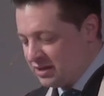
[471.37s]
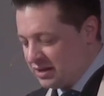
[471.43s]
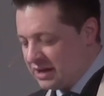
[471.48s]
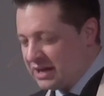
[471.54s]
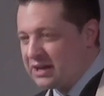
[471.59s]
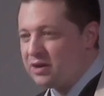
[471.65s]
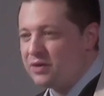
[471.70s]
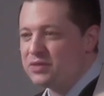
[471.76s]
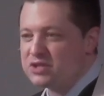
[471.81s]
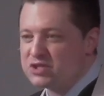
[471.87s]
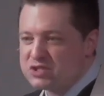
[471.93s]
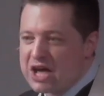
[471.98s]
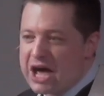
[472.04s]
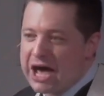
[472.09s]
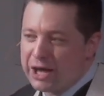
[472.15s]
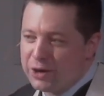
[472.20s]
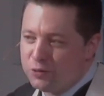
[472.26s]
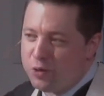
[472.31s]
and on the
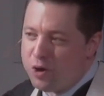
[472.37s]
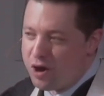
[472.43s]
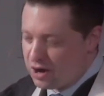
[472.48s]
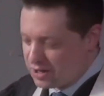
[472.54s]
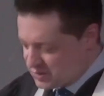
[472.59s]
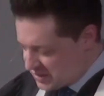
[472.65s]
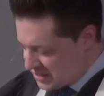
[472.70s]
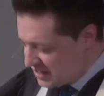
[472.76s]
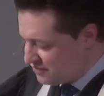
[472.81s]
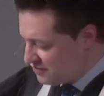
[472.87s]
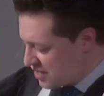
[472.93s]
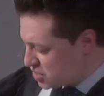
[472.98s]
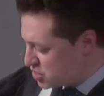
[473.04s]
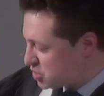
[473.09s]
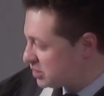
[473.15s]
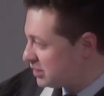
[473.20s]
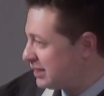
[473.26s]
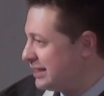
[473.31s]
sidewalks that
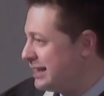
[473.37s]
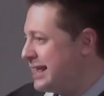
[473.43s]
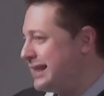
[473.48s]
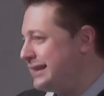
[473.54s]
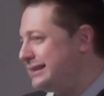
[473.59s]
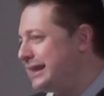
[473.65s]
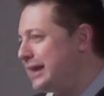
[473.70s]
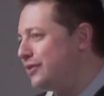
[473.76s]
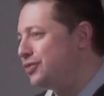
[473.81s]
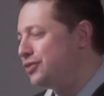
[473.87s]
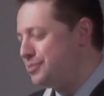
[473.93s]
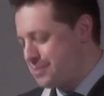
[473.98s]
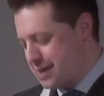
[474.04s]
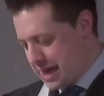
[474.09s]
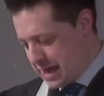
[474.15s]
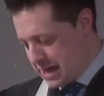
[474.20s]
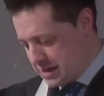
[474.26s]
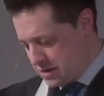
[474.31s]
eventually led the
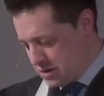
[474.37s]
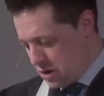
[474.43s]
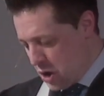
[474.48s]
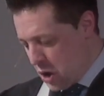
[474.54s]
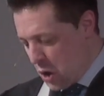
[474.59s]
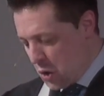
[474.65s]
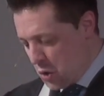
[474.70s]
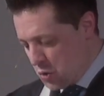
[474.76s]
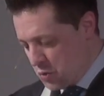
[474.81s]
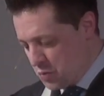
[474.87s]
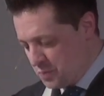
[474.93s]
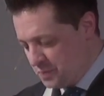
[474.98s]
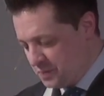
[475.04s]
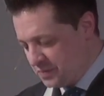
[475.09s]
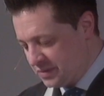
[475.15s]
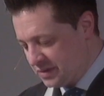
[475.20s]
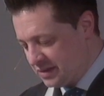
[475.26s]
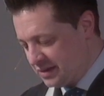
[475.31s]
man
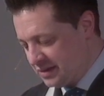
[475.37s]
home.